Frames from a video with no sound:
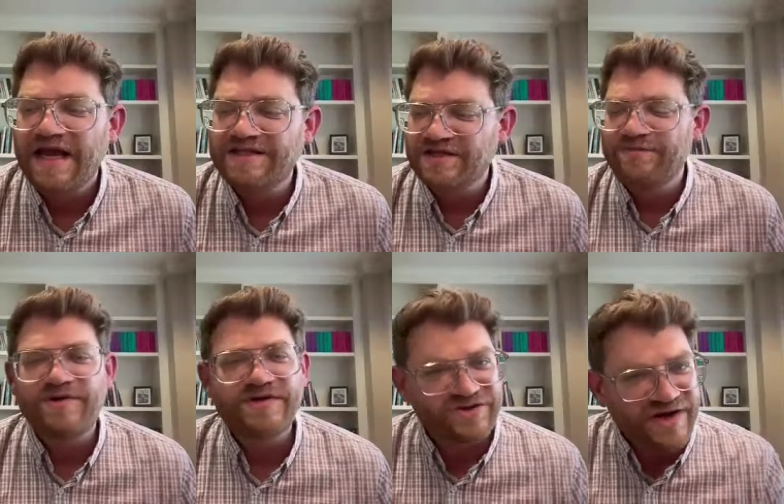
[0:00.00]
and so the
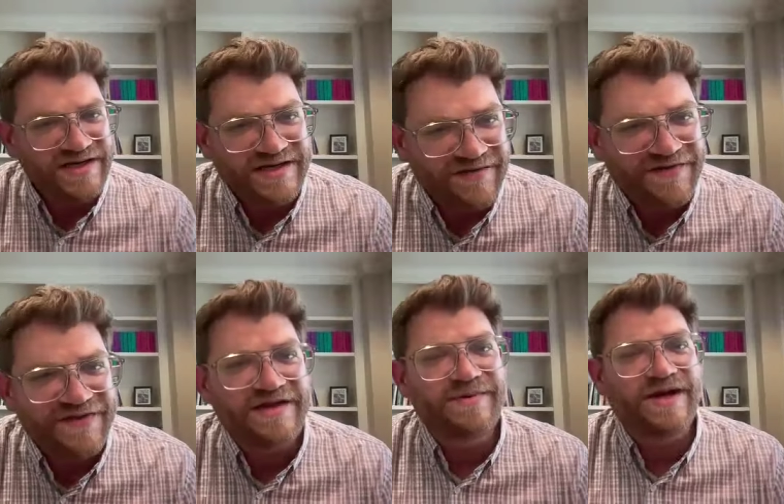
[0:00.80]
book is trying to kind of
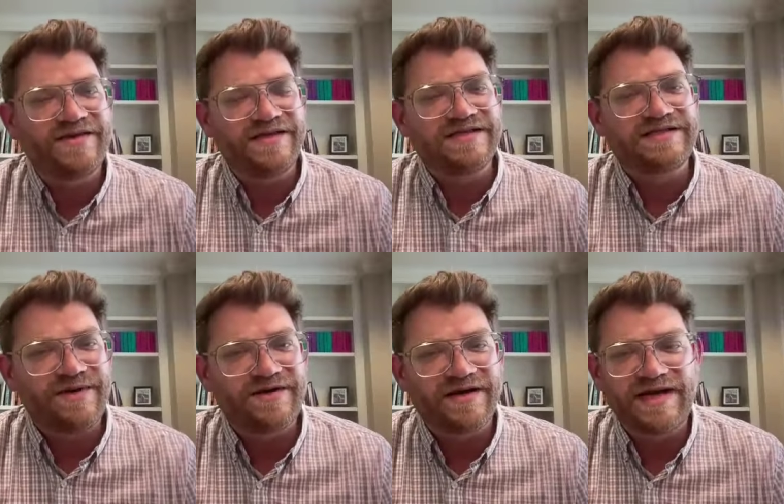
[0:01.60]
think about the, this
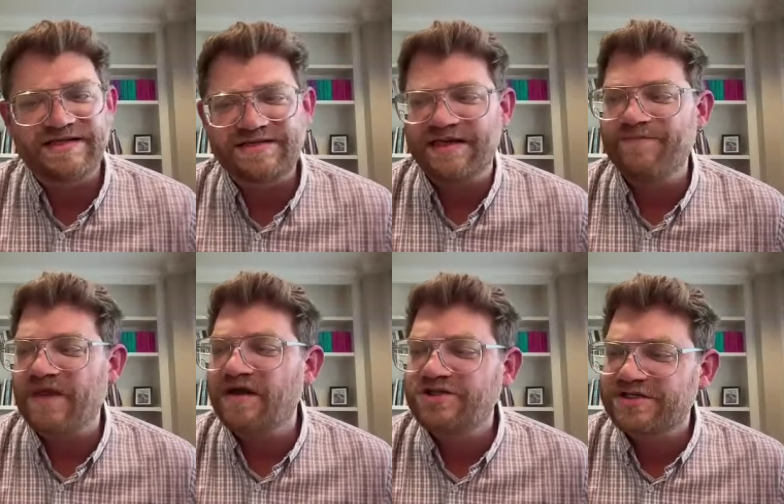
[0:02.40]
american case study
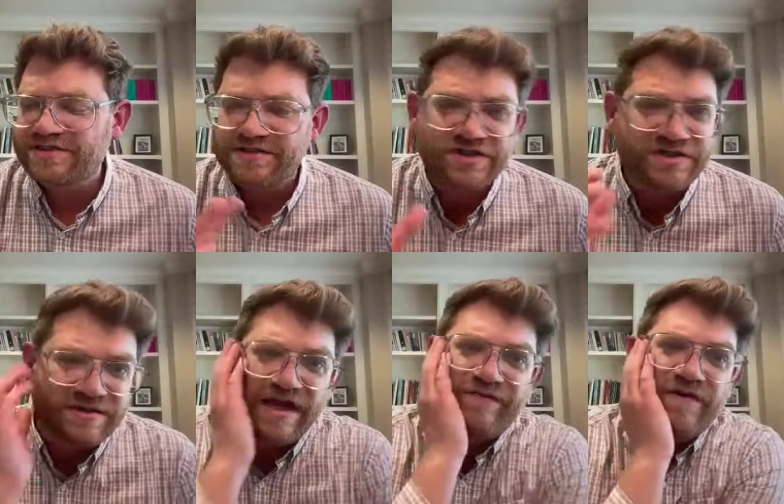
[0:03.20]
and i'll just
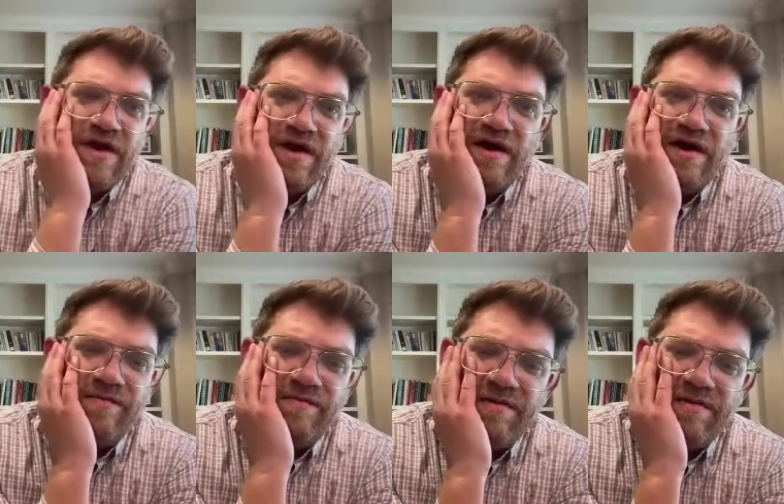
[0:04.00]
just kind of um,